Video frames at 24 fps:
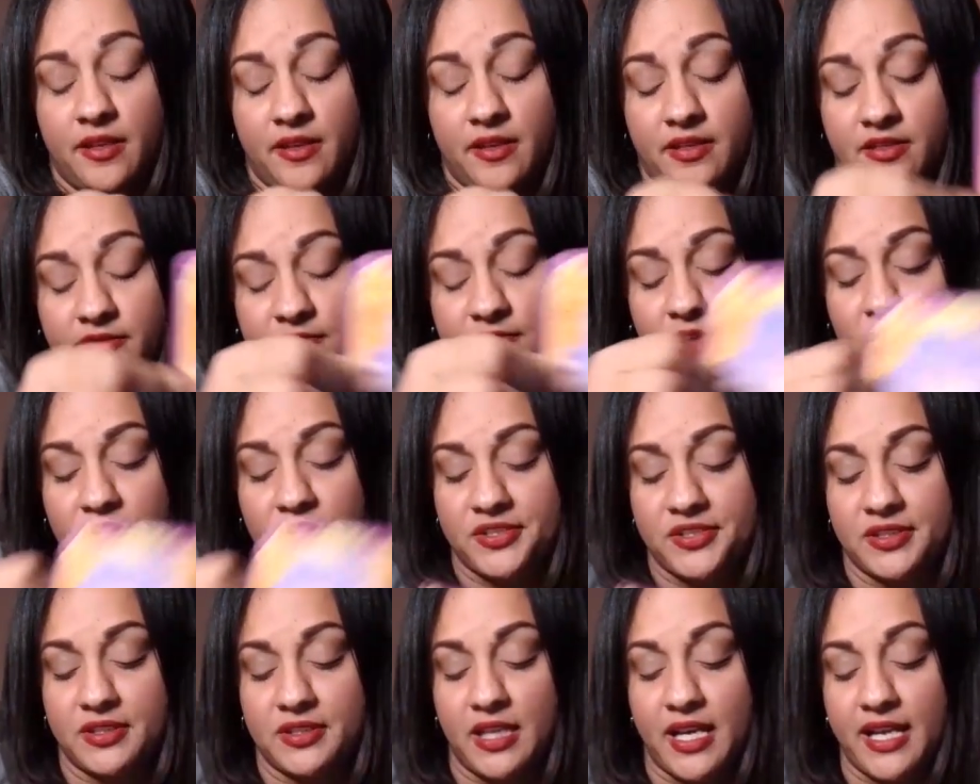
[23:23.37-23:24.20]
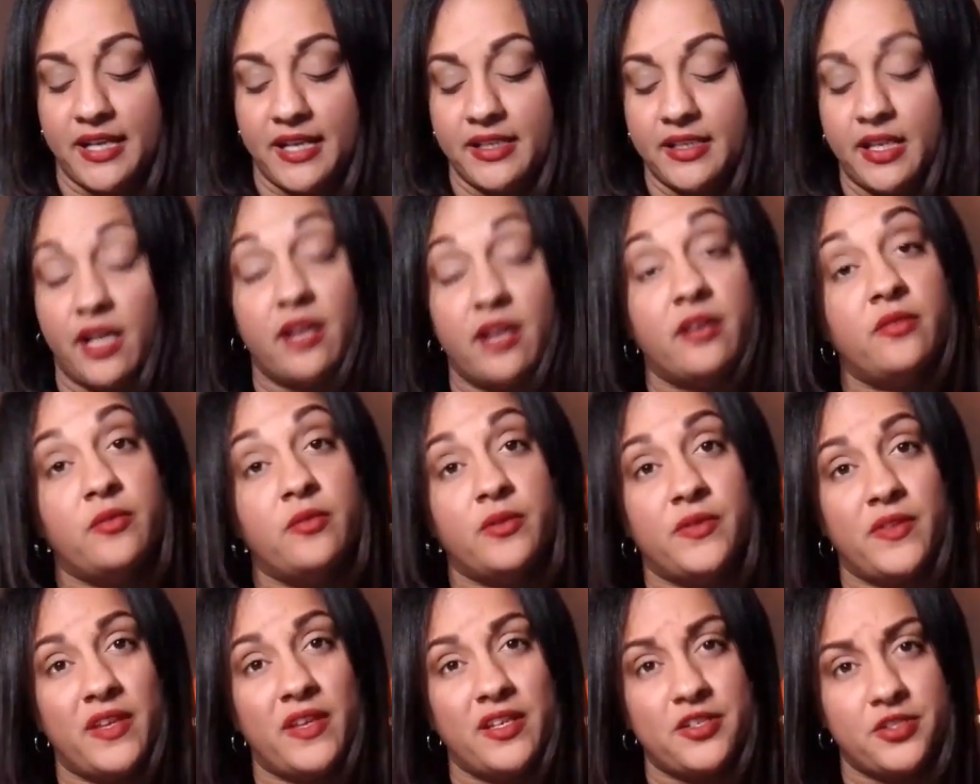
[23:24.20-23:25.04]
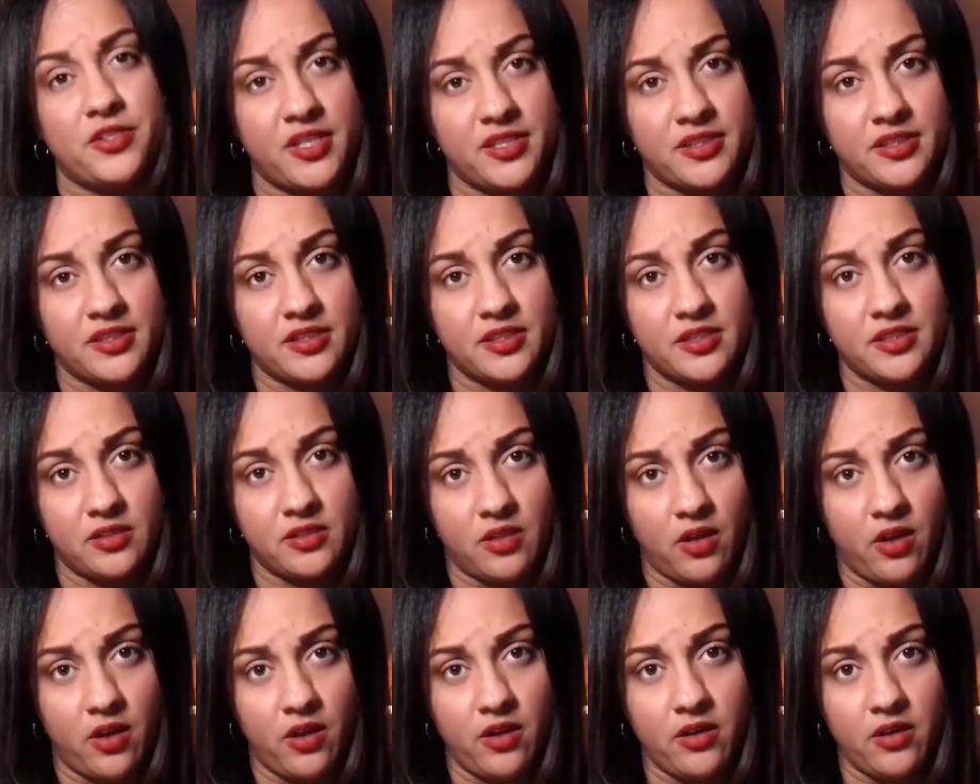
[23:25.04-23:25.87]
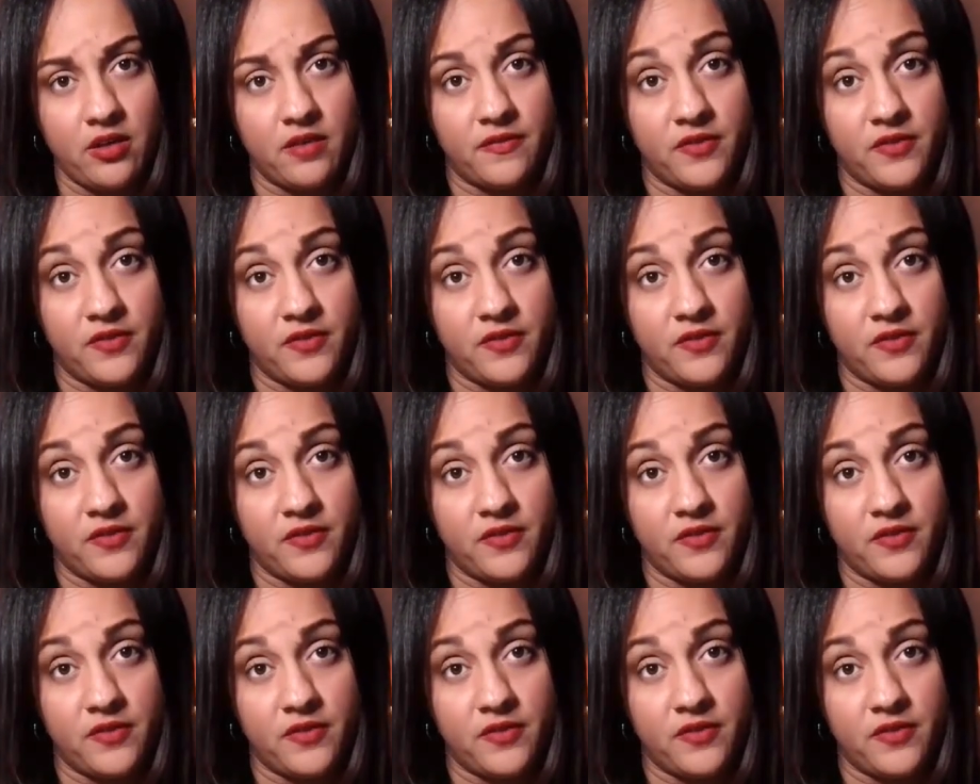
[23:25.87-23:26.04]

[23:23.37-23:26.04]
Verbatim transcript: This falls in line kind of with that justice card.